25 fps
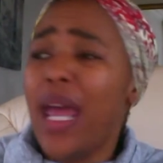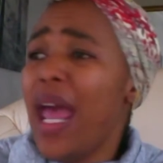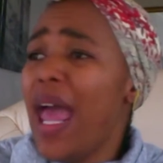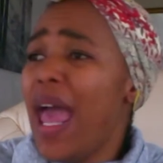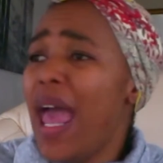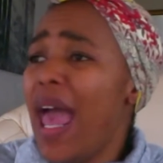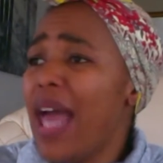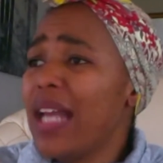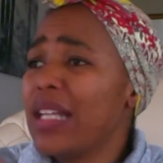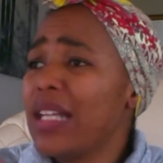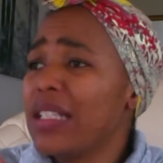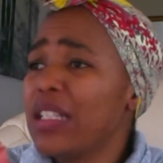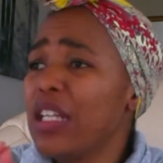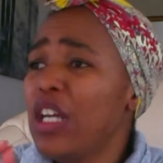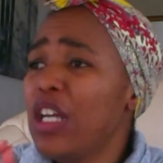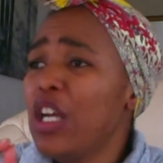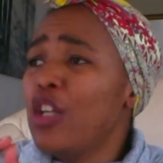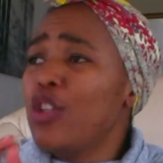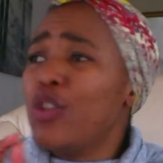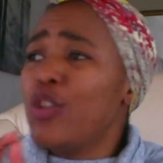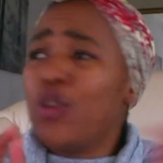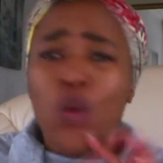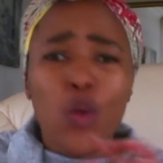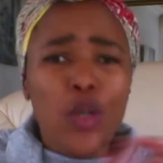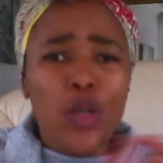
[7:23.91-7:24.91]
and
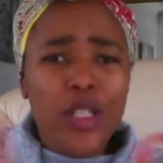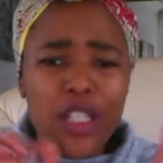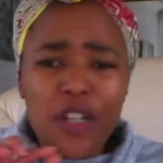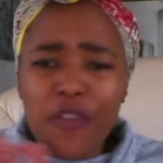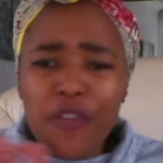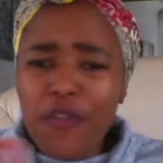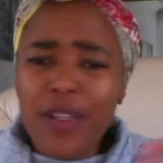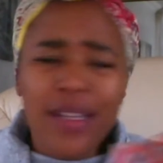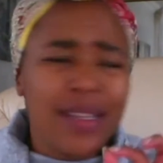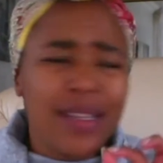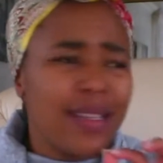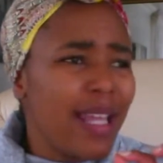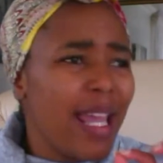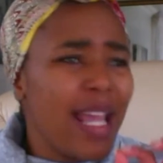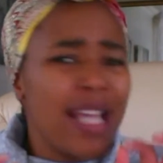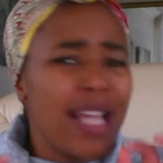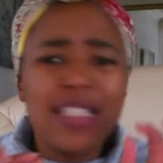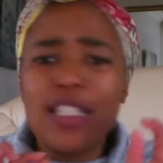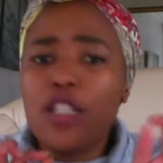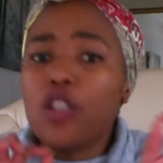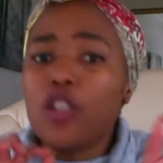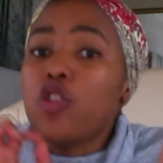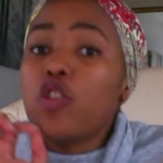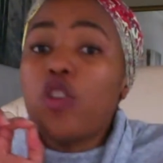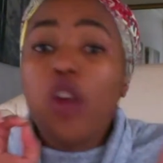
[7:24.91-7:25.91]
do different things
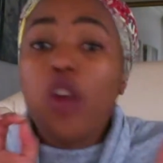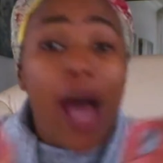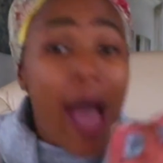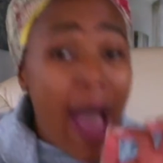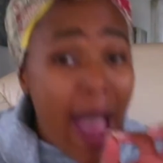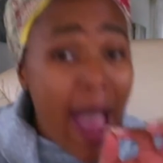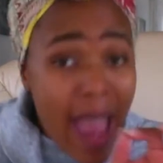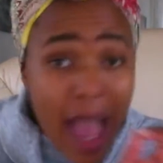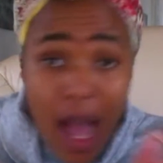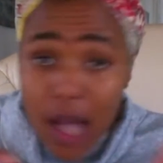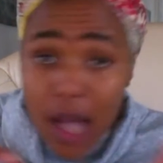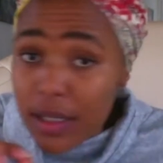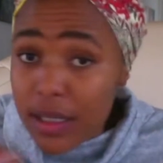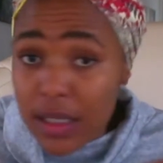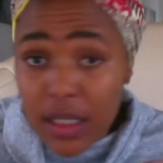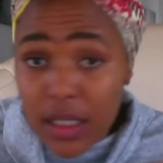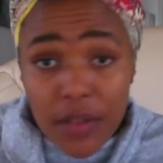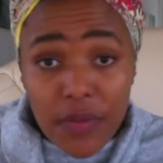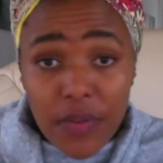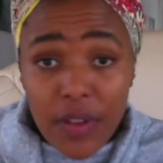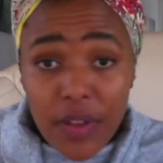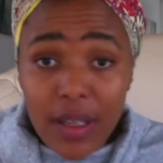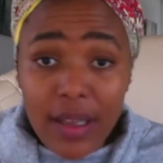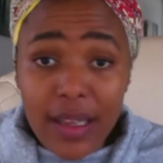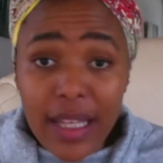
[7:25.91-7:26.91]
and try out
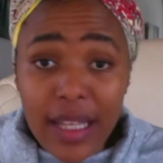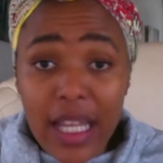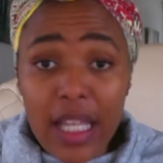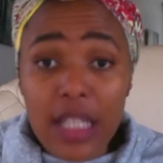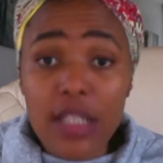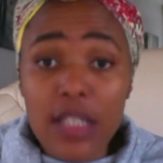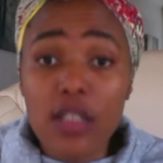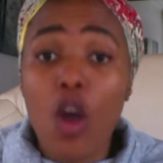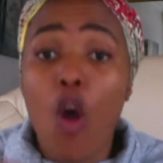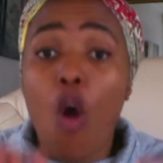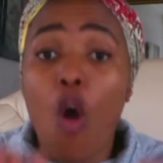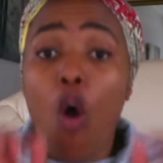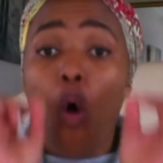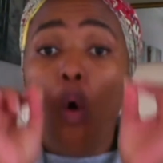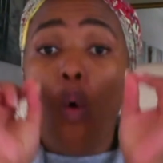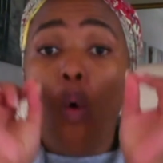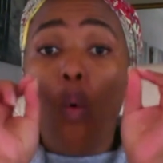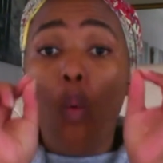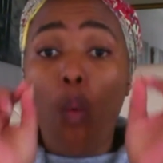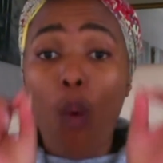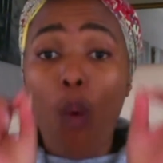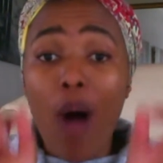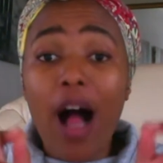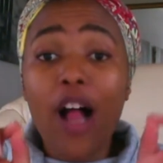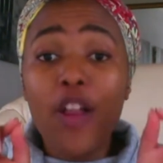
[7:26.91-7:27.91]
different things
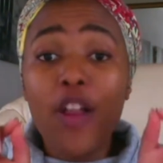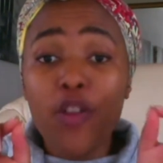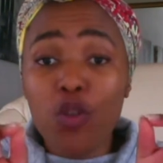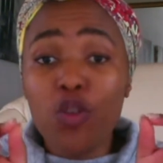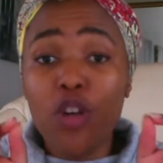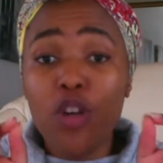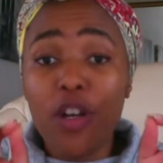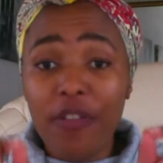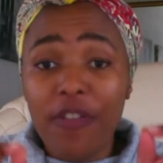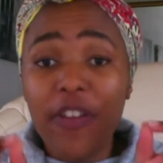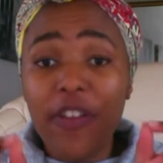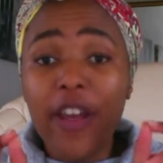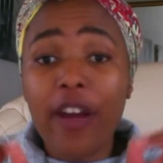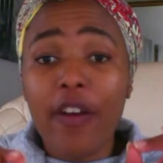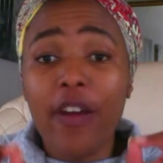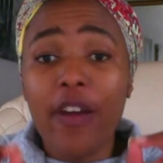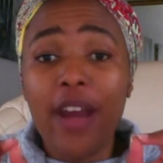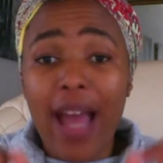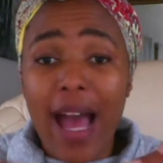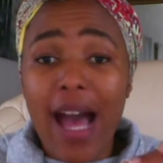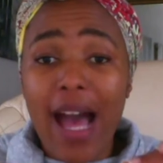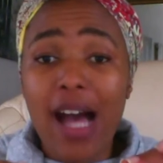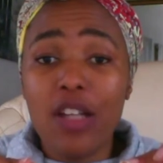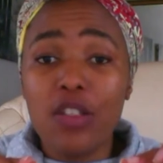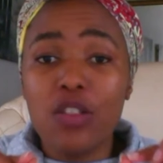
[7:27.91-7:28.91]
while you are figuring
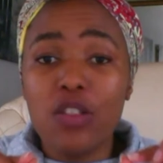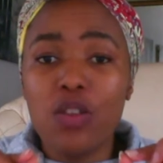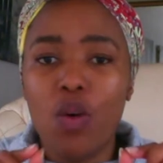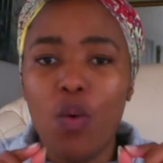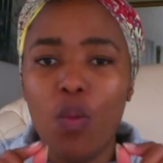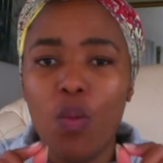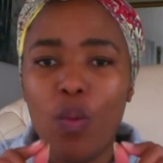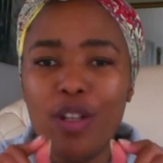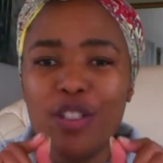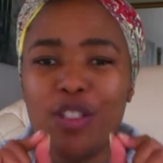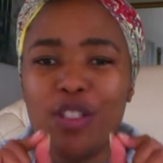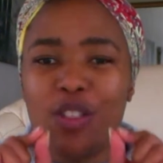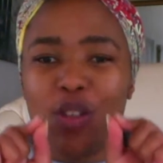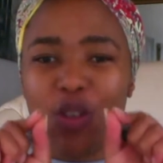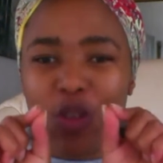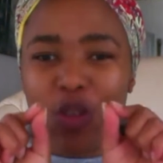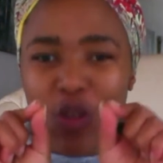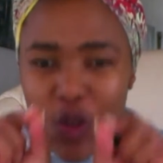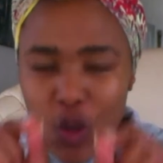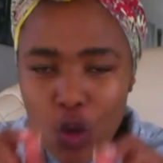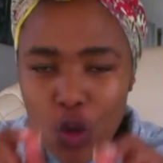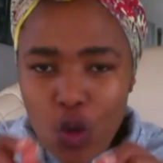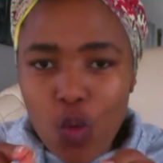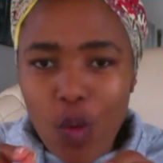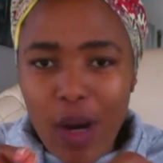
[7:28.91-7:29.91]
out what
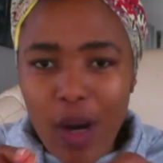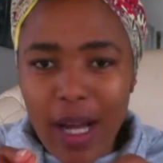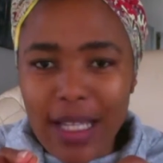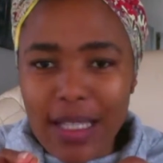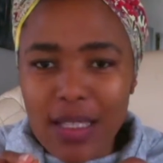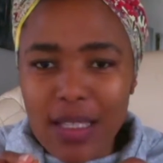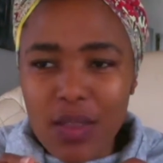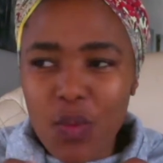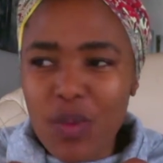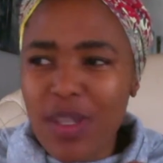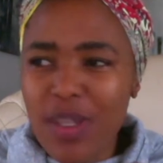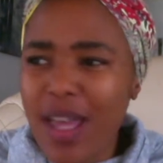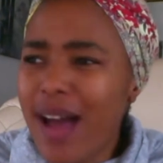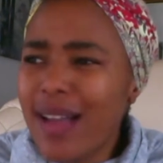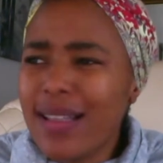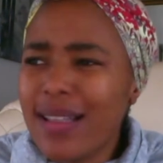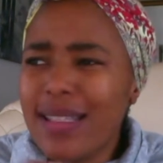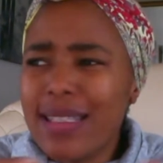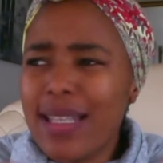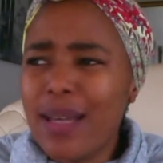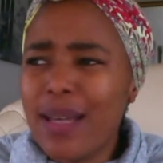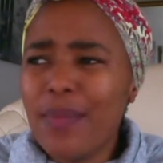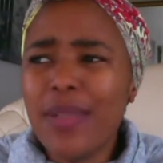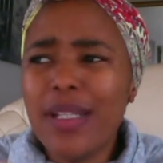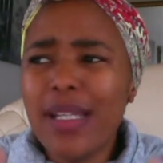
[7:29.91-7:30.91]
you want, without
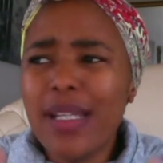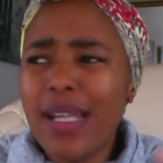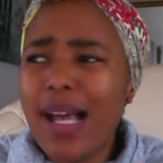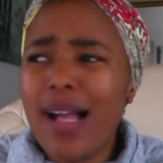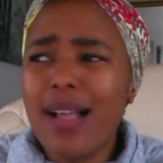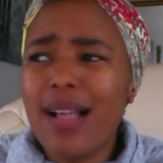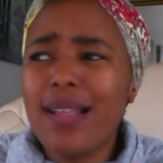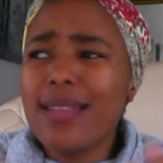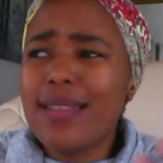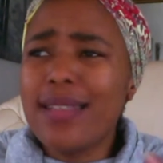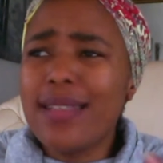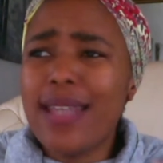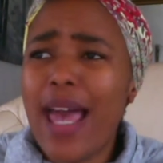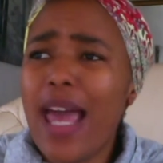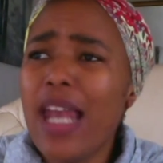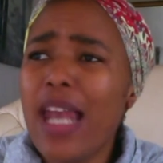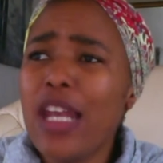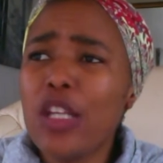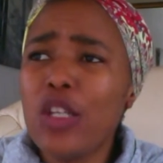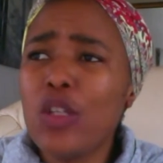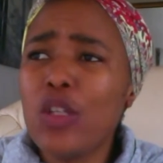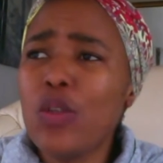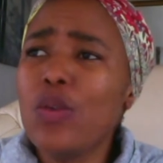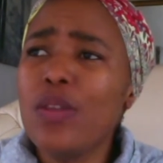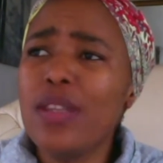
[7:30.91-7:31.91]
somebody else
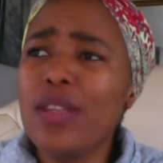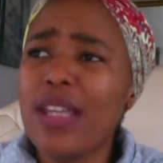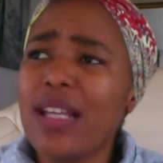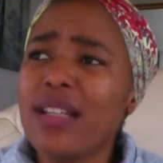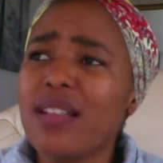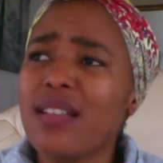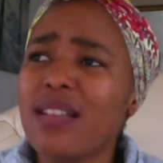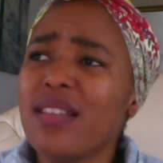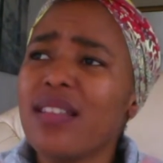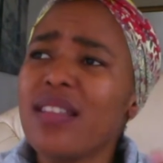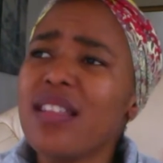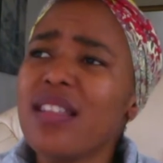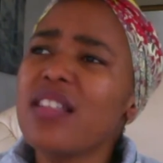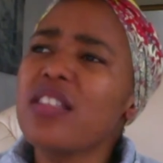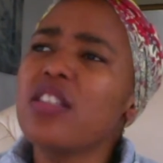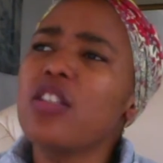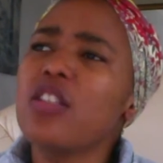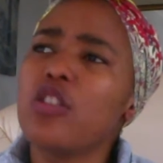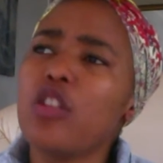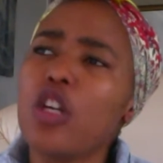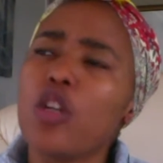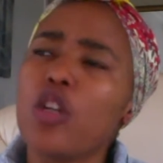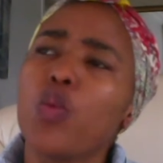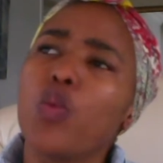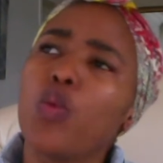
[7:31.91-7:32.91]
telling you that this
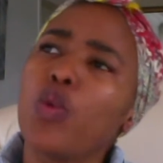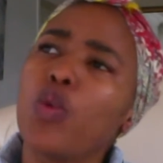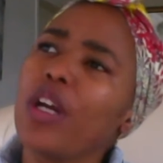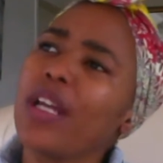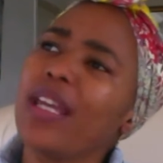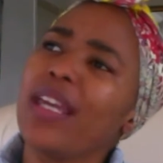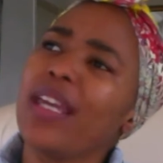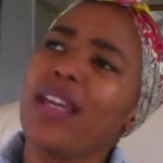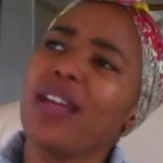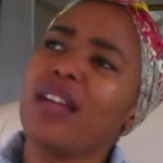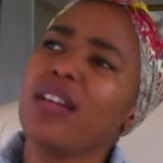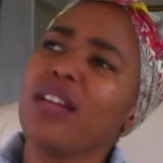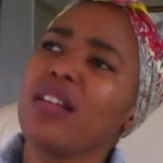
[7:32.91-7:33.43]
is not working